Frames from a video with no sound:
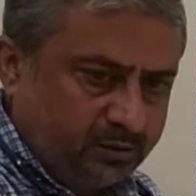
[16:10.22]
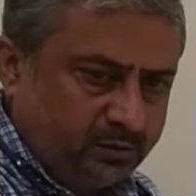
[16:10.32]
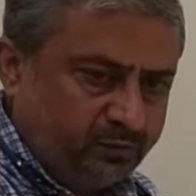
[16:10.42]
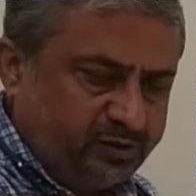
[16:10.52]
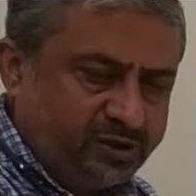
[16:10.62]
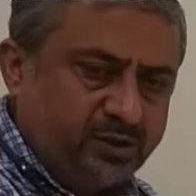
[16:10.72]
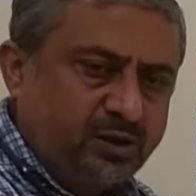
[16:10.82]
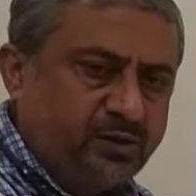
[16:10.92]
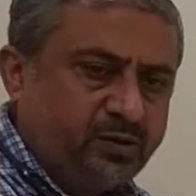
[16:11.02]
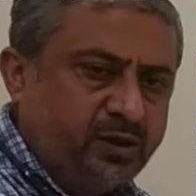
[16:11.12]
We
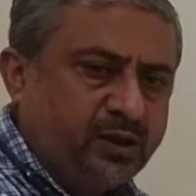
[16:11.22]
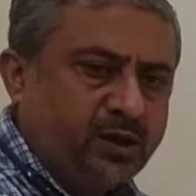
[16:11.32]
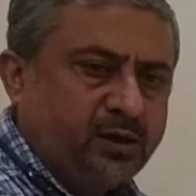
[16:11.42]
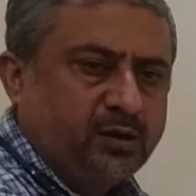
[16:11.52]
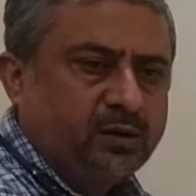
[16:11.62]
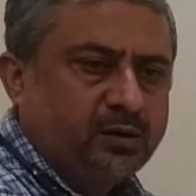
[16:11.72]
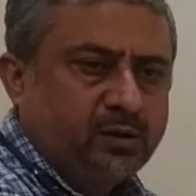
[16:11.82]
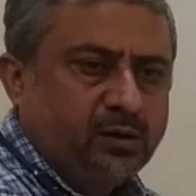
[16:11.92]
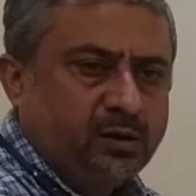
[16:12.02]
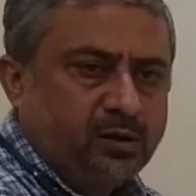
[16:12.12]
generally see that
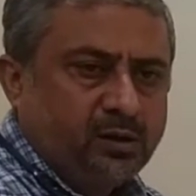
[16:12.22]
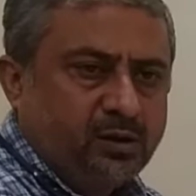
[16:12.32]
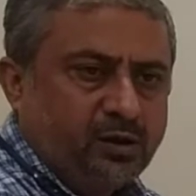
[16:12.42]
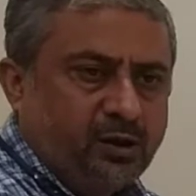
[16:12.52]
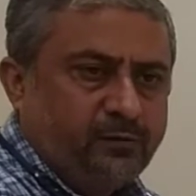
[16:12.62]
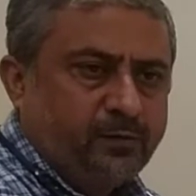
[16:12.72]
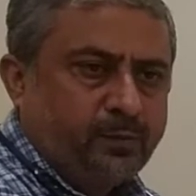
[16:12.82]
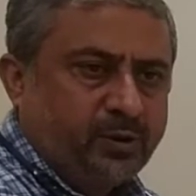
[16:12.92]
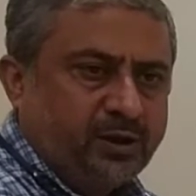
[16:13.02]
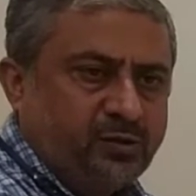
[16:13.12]
if a
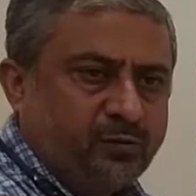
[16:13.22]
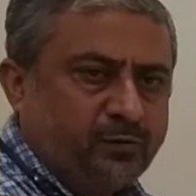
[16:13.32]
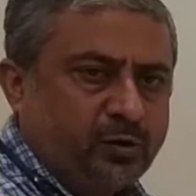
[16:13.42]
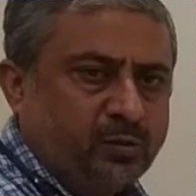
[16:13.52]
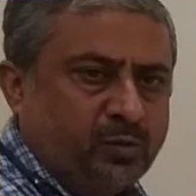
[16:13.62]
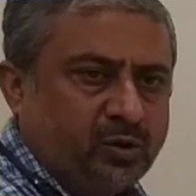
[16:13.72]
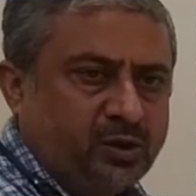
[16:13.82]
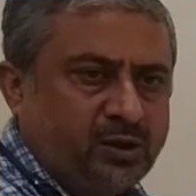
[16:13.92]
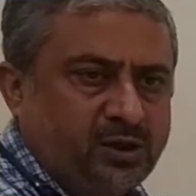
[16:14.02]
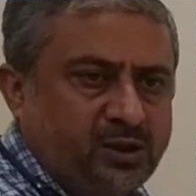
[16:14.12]
price of a
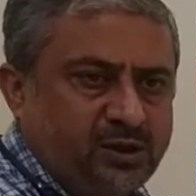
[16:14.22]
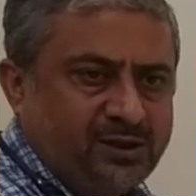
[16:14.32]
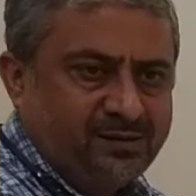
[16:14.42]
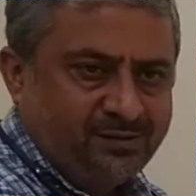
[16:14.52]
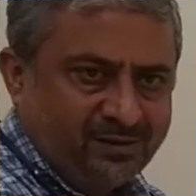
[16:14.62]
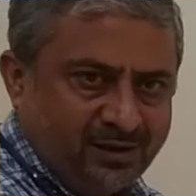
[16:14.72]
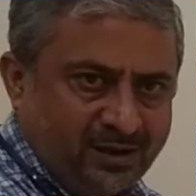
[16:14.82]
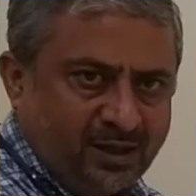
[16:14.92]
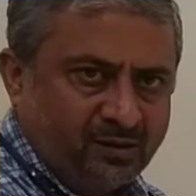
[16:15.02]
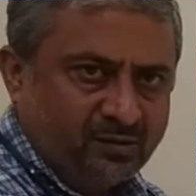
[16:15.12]
commodity is
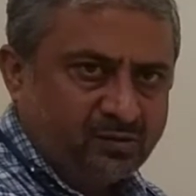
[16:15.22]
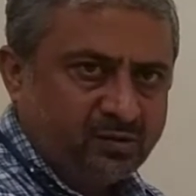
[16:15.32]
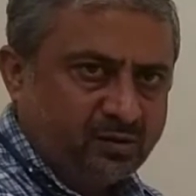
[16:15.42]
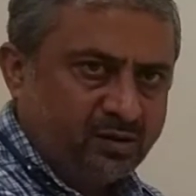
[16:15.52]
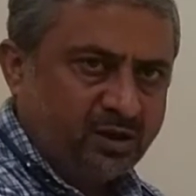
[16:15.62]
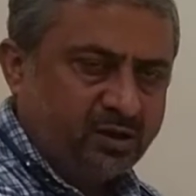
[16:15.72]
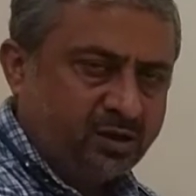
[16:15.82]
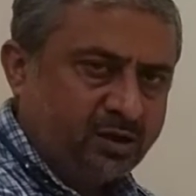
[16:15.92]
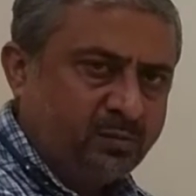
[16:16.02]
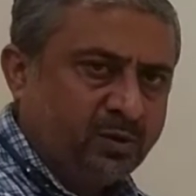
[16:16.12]
less, then the
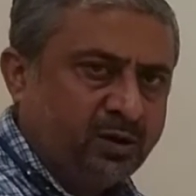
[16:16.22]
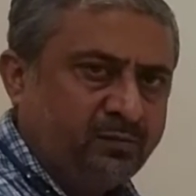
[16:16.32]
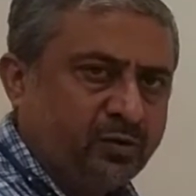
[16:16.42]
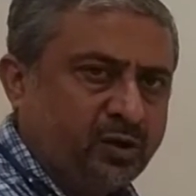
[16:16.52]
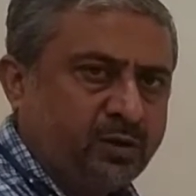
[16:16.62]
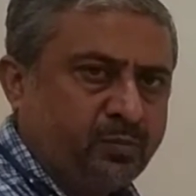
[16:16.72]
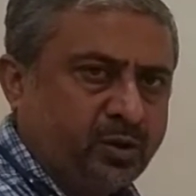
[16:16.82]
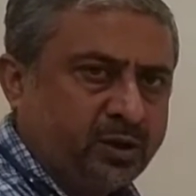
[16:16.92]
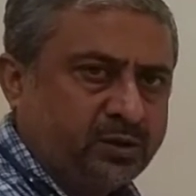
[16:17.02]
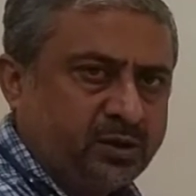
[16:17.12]
demand for that
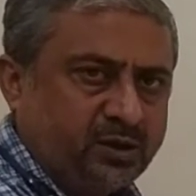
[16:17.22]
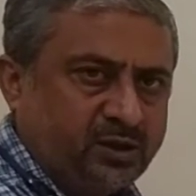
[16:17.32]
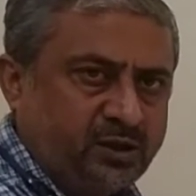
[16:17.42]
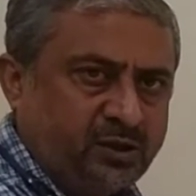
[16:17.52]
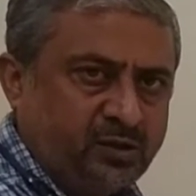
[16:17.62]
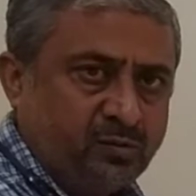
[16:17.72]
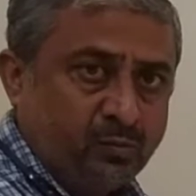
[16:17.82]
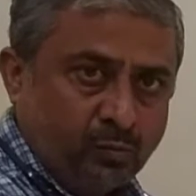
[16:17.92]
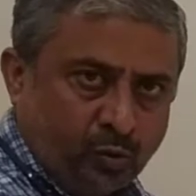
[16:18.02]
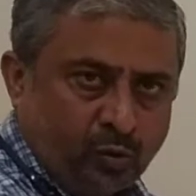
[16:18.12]
product is
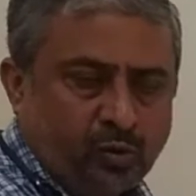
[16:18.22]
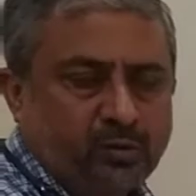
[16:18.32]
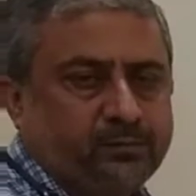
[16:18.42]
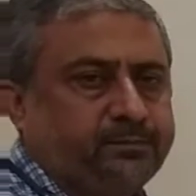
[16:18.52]
more.